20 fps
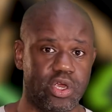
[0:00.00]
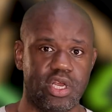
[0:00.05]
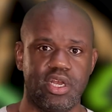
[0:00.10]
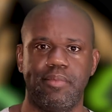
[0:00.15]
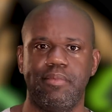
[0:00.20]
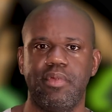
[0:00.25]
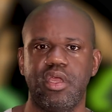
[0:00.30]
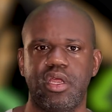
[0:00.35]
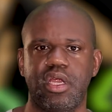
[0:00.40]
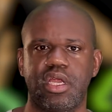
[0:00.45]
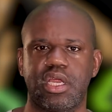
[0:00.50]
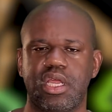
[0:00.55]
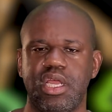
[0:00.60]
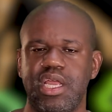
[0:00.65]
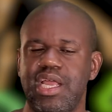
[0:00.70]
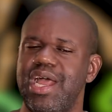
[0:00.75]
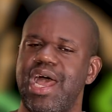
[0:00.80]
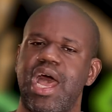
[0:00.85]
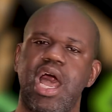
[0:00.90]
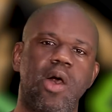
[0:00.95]
America.
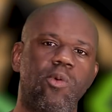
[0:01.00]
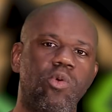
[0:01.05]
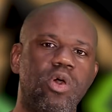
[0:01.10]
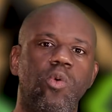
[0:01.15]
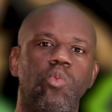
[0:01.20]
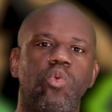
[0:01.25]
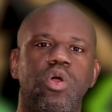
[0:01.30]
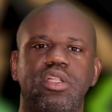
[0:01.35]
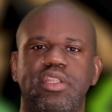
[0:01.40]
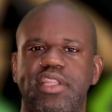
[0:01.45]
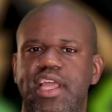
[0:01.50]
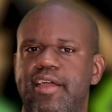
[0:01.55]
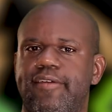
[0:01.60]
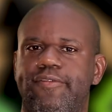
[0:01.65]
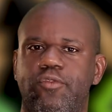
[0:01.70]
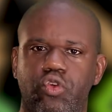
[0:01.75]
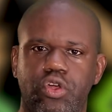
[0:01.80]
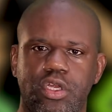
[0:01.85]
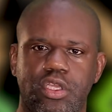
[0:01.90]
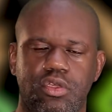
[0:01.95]
I wouldn't want that
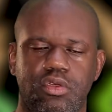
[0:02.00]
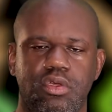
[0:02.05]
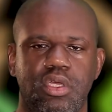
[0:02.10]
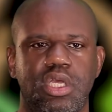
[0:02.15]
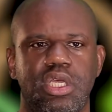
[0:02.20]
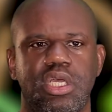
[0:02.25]
for you.